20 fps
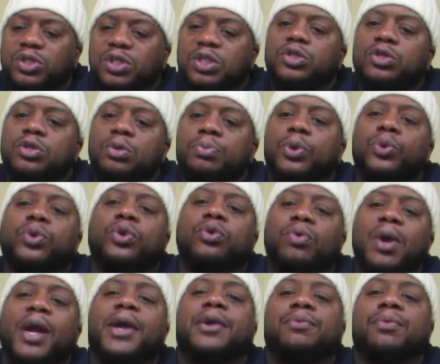system on the
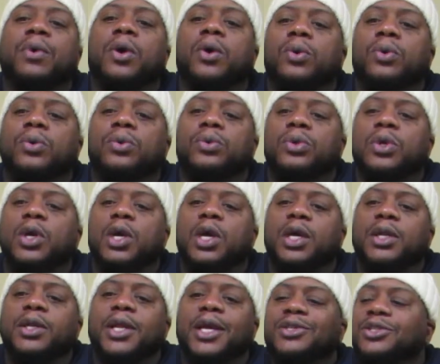right road.
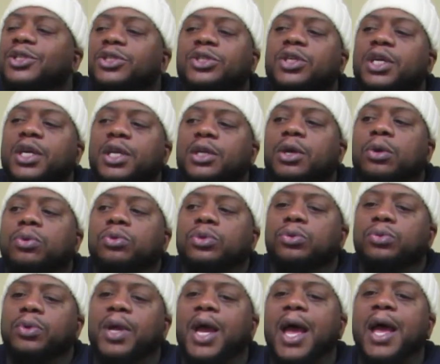They just said, don't
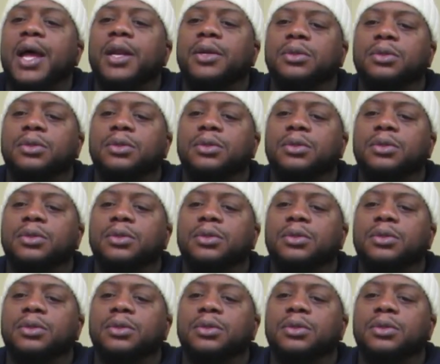do that.